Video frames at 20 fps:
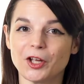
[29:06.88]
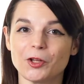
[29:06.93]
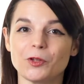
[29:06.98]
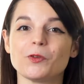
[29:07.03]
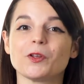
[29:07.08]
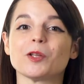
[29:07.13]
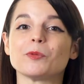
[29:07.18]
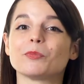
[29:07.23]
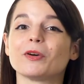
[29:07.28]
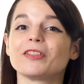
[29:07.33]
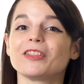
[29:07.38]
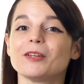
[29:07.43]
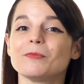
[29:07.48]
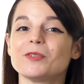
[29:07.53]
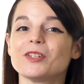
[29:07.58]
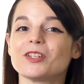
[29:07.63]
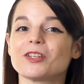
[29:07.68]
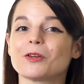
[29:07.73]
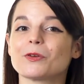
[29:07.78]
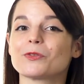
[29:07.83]
You can put them
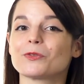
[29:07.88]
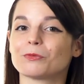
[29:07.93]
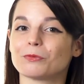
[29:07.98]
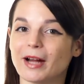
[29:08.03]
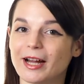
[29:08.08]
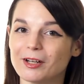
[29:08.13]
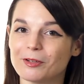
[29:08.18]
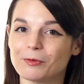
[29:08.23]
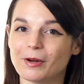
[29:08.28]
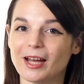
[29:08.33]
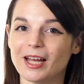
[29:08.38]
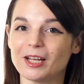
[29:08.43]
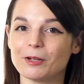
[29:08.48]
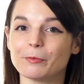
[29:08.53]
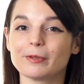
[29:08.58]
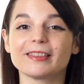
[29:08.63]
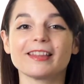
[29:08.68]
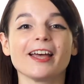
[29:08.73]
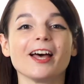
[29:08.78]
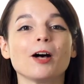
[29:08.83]
to use right away
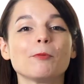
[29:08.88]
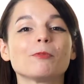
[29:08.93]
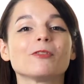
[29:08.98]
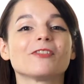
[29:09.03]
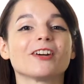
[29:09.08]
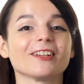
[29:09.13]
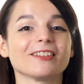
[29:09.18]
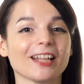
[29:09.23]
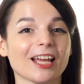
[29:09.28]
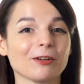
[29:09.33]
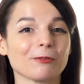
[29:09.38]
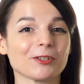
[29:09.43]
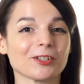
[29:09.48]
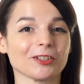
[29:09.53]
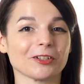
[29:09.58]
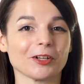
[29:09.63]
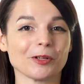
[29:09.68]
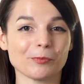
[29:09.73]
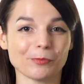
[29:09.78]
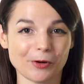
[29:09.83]
with the help of our language
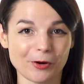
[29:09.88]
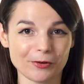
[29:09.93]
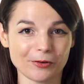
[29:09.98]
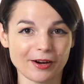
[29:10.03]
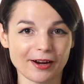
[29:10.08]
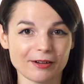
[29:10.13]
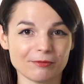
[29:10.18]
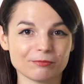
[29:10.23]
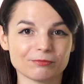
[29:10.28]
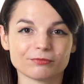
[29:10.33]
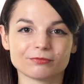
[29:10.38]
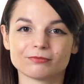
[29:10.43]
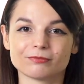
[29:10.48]
learning program.